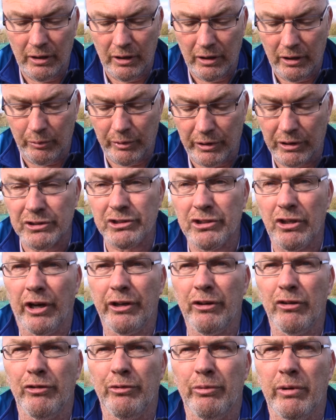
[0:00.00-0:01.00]
we can
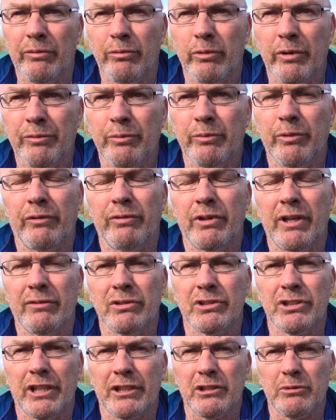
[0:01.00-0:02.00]
sign off with another
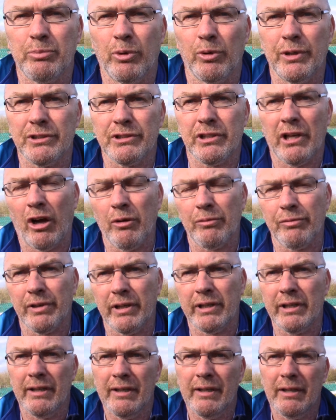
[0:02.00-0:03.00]
6 points,
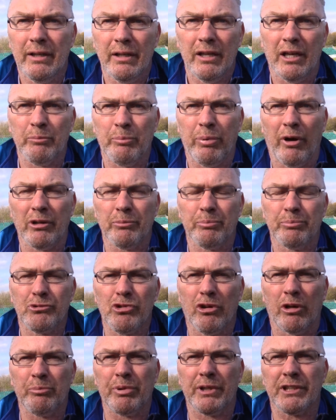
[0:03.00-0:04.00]
hopefully, and
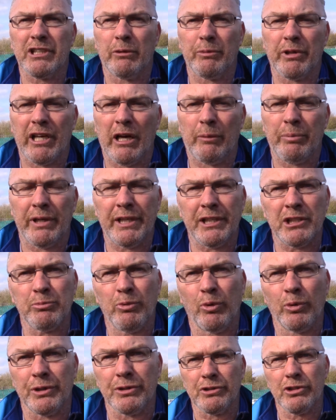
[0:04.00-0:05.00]
try and pick something up at
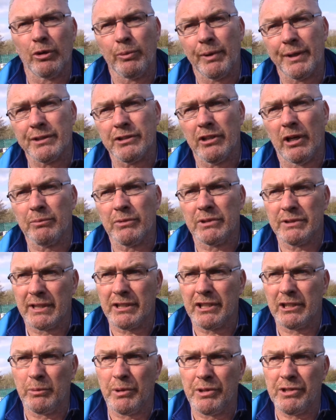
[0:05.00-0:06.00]
Eastbourne in weeks' time, because
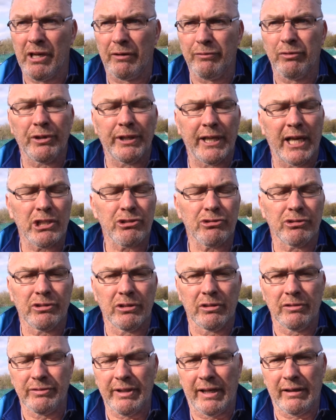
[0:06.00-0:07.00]
that's going to be tough on the
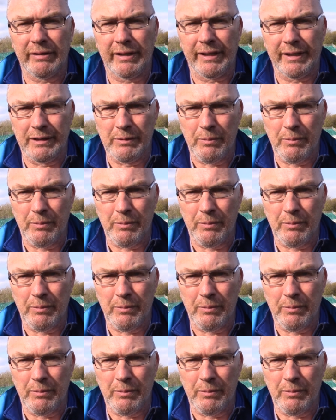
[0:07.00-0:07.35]
AstroTurf down there.